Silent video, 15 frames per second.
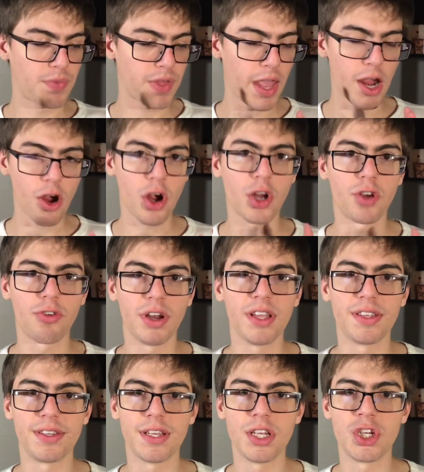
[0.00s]

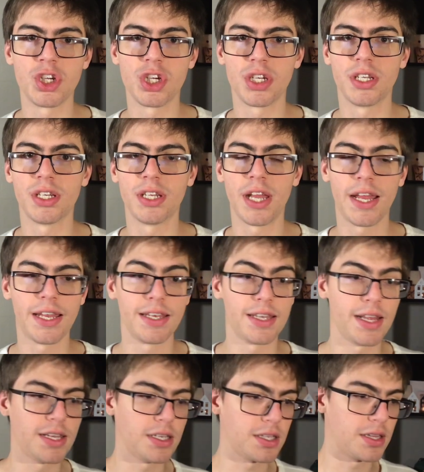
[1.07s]
characterization, and
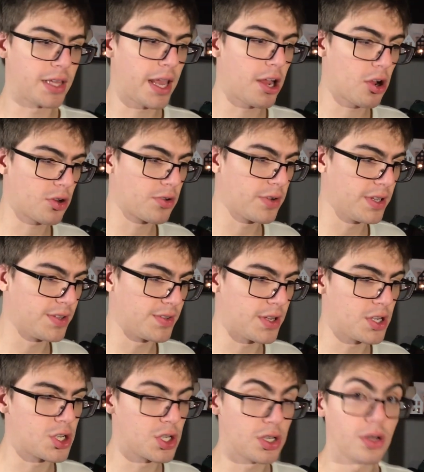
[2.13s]
the
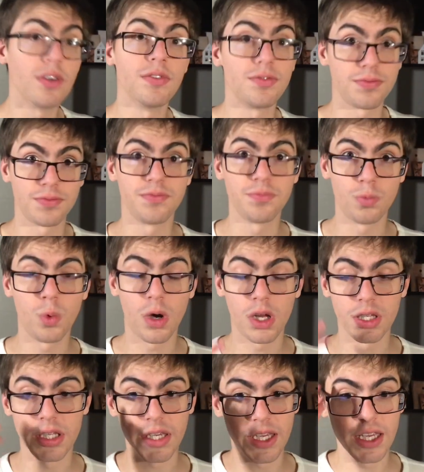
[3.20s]
characterization of
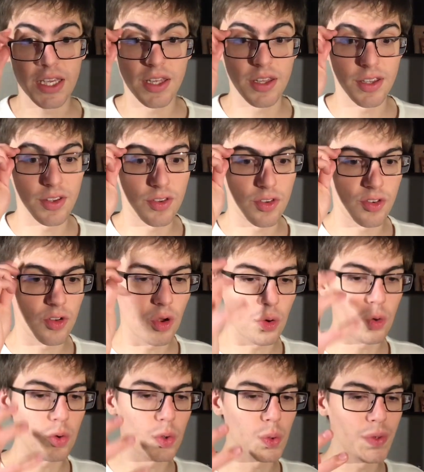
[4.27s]
WALL-E
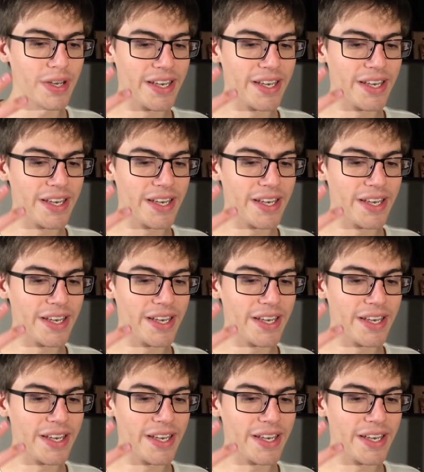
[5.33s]
so